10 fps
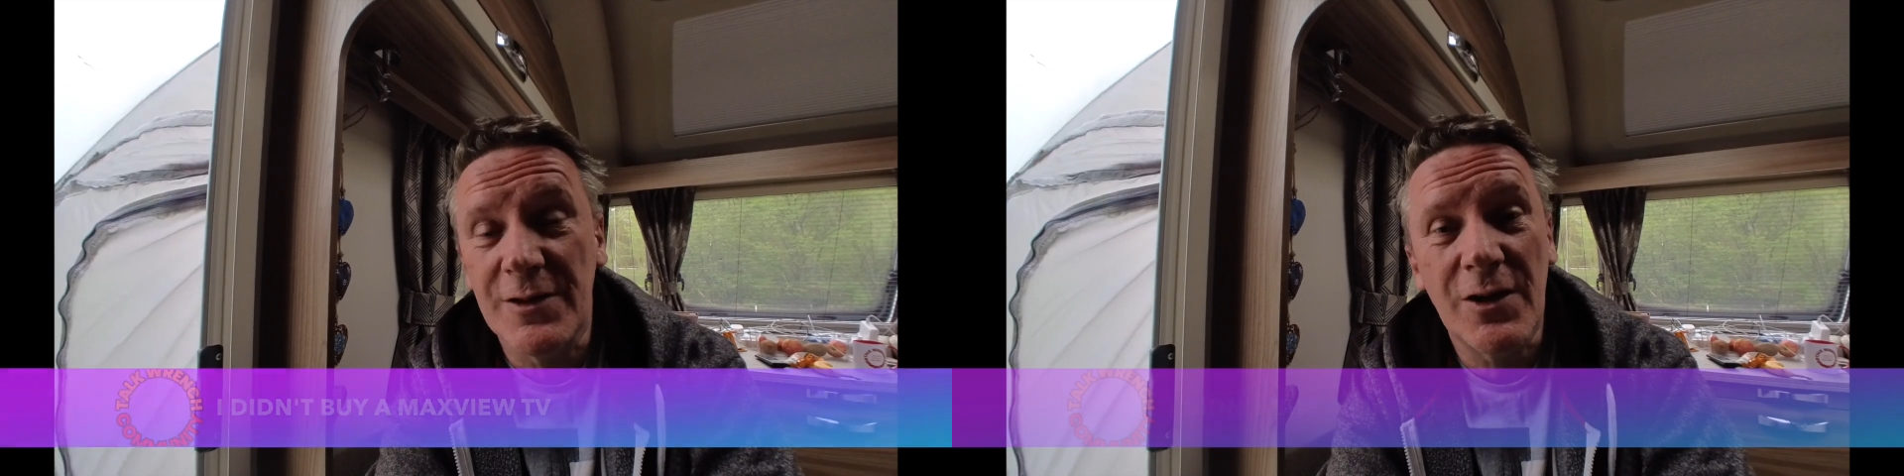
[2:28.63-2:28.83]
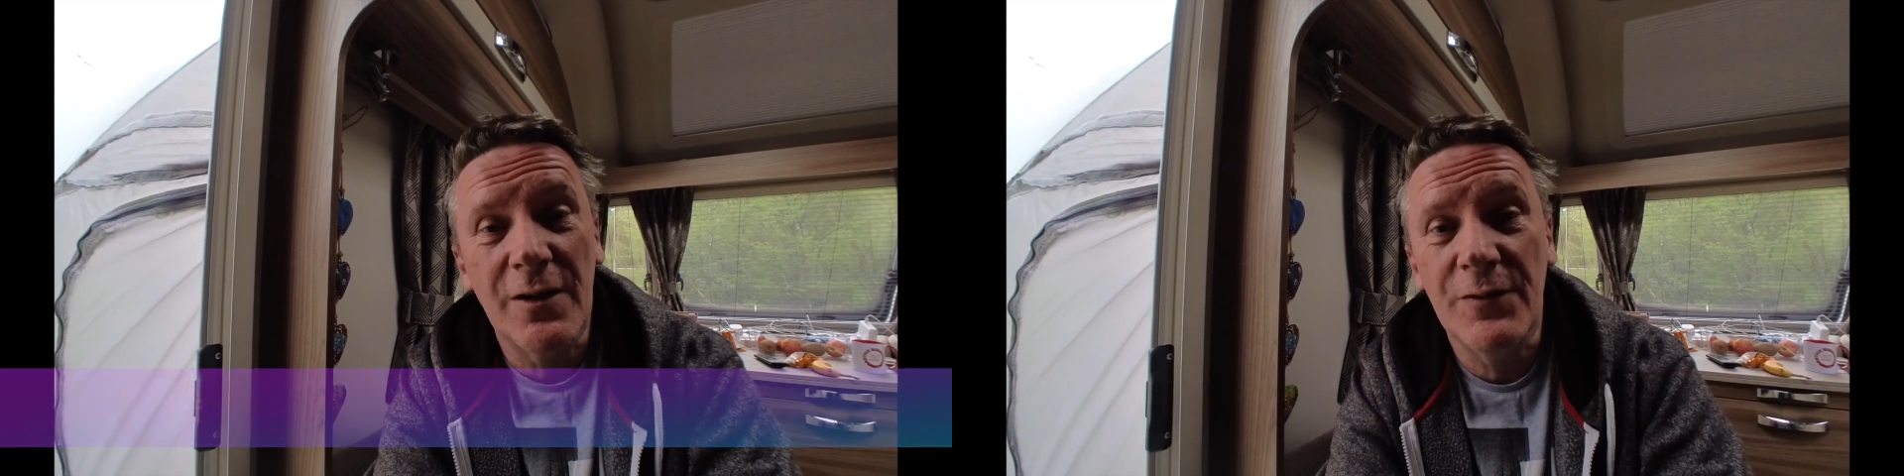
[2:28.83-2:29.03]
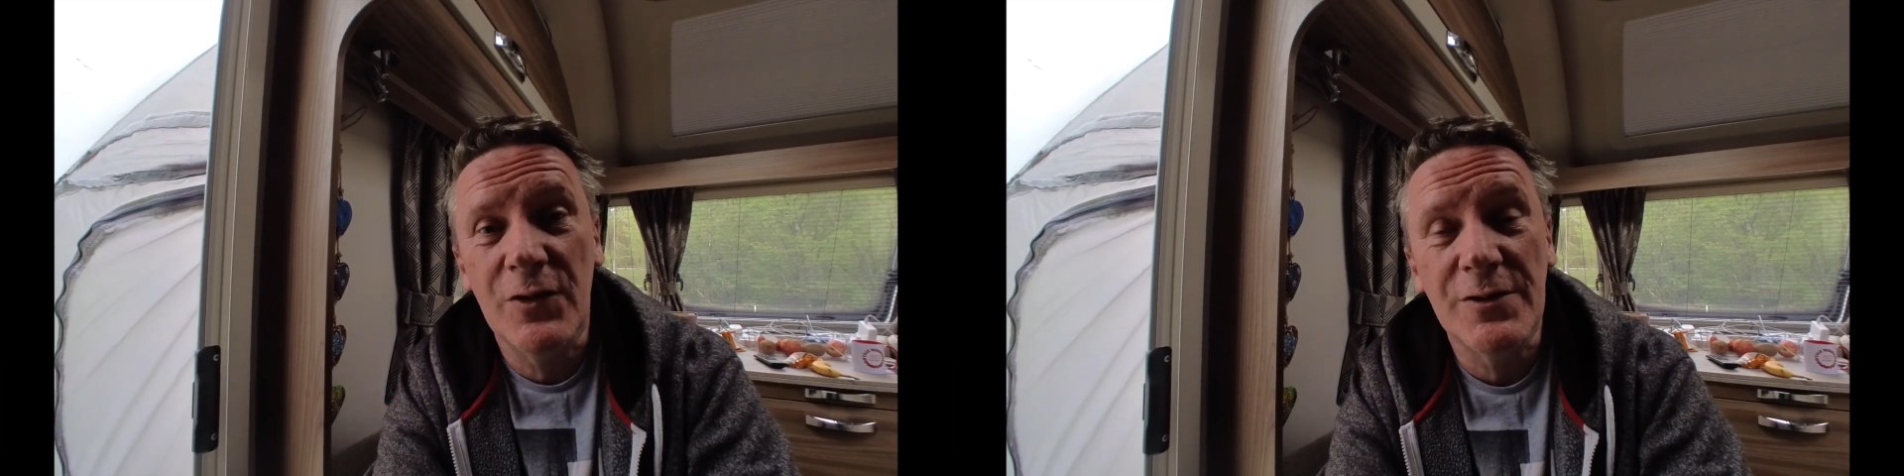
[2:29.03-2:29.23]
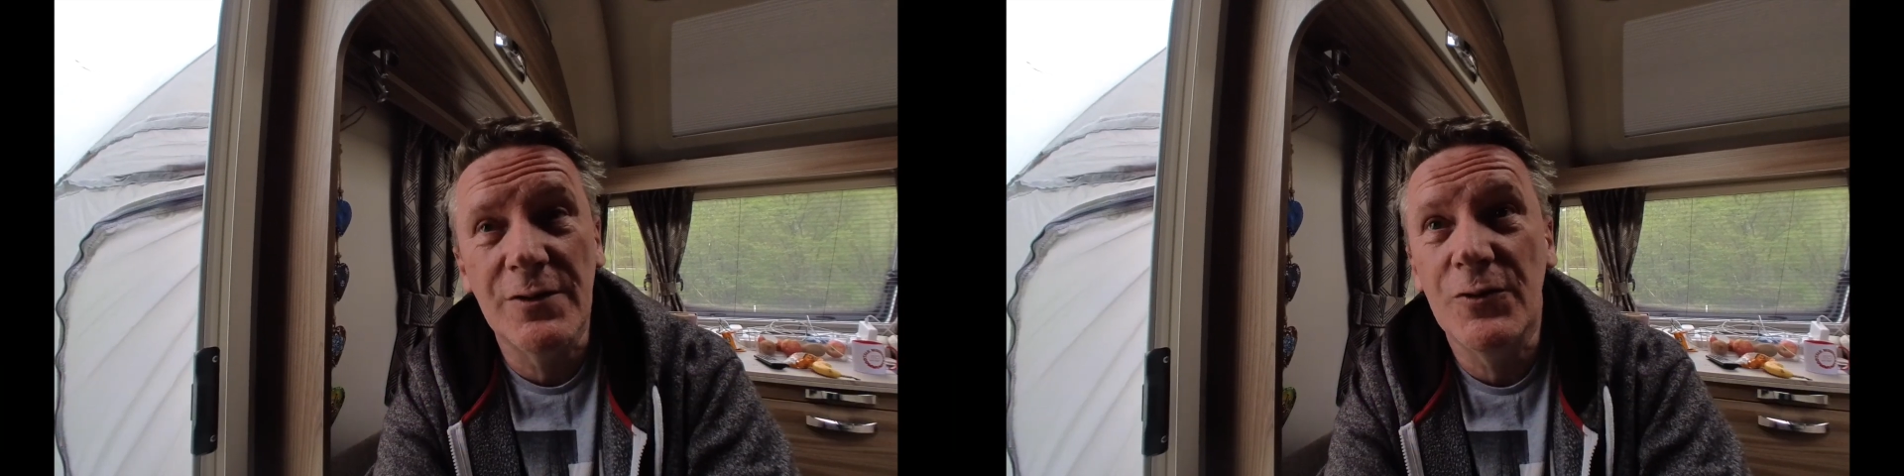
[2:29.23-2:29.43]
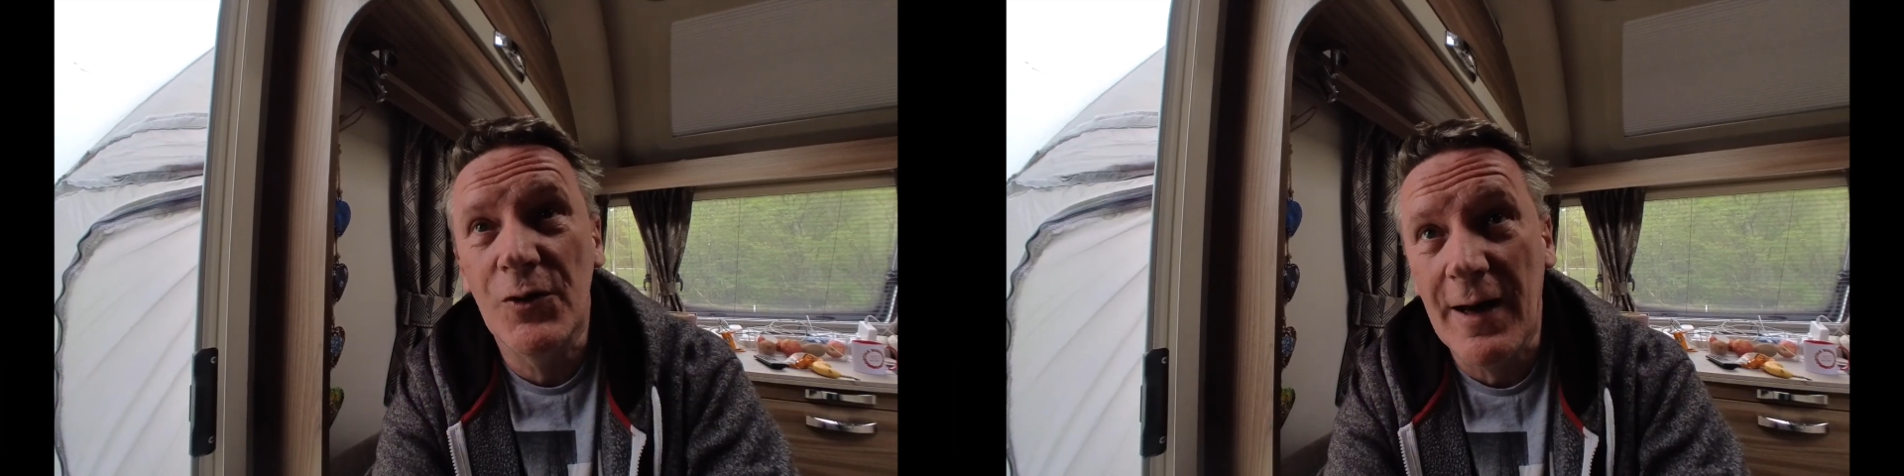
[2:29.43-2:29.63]
Sky and
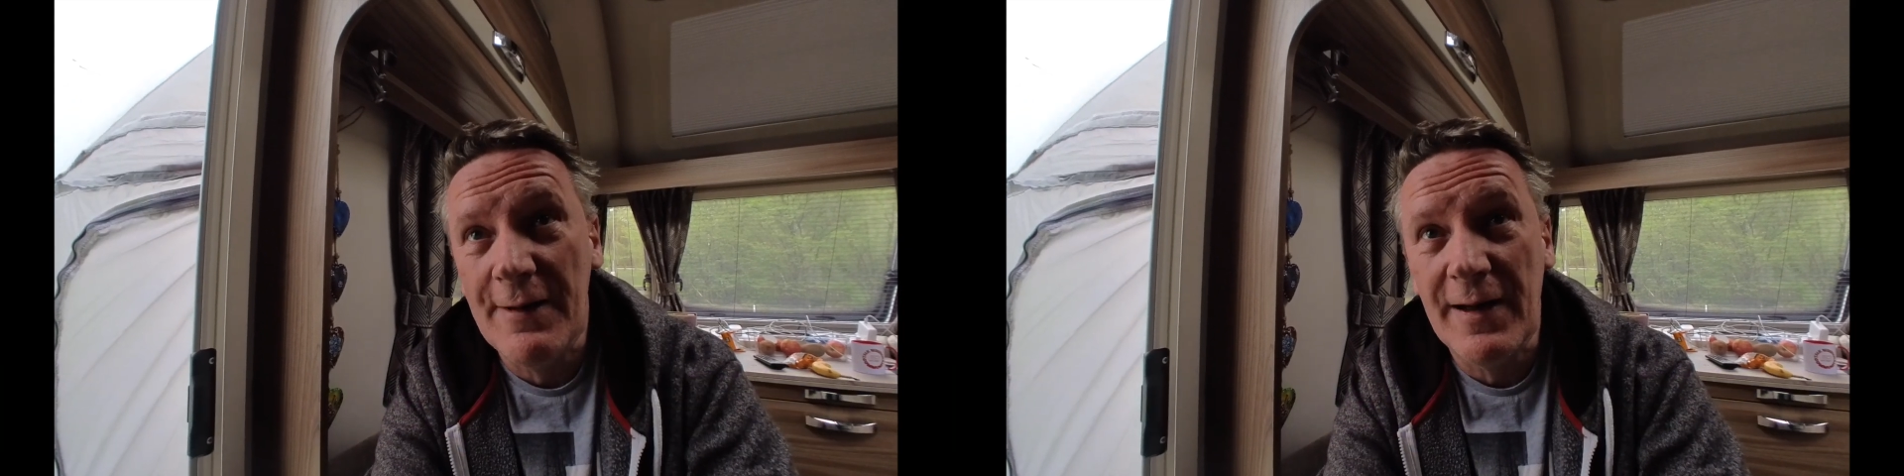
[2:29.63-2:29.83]
Virgin do not have